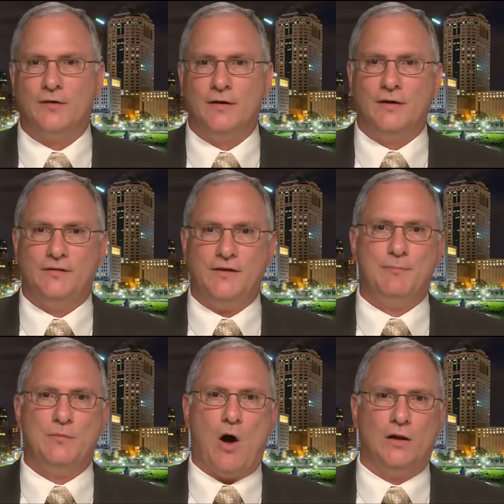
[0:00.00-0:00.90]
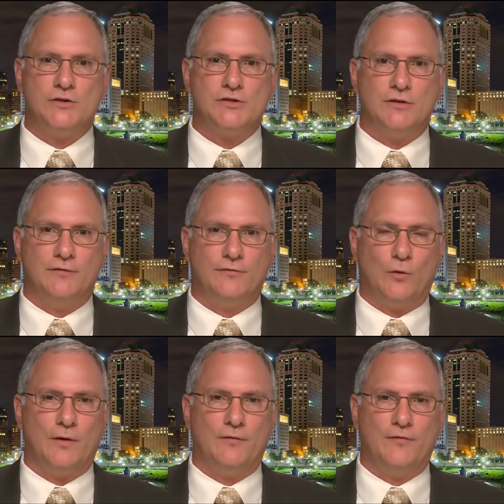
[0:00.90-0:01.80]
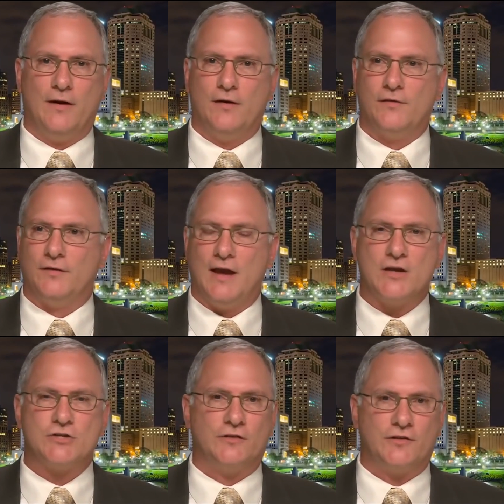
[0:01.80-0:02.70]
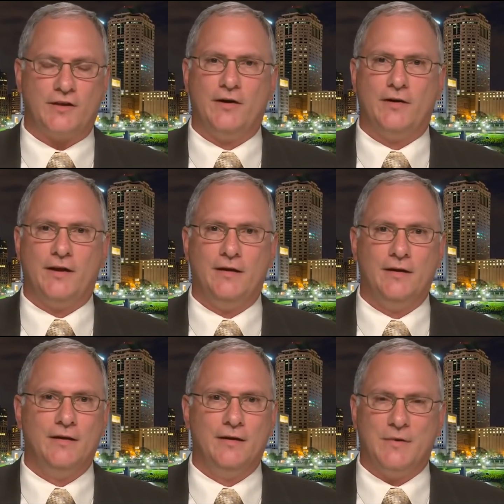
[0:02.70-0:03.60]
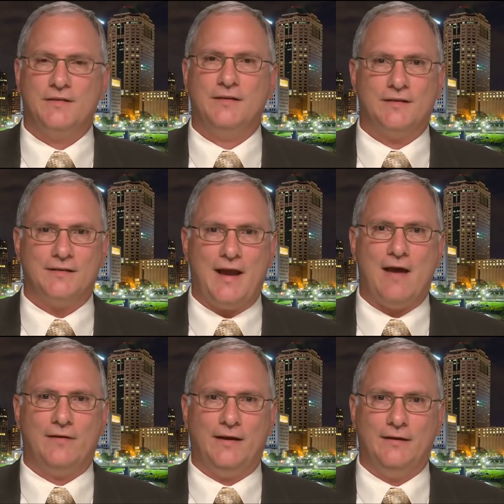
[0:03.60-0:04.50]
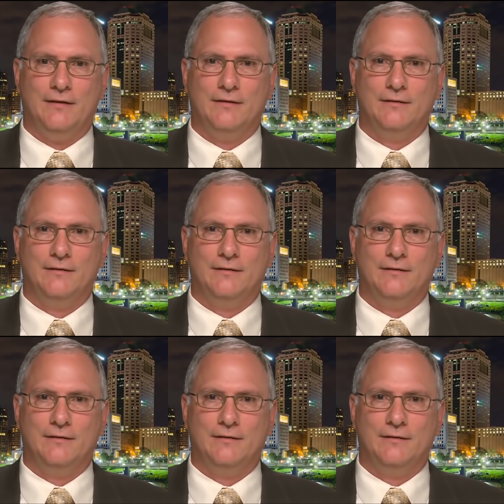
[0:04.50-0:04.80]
of deep knowledge of foreign affairs and national security, because he doesn't have any.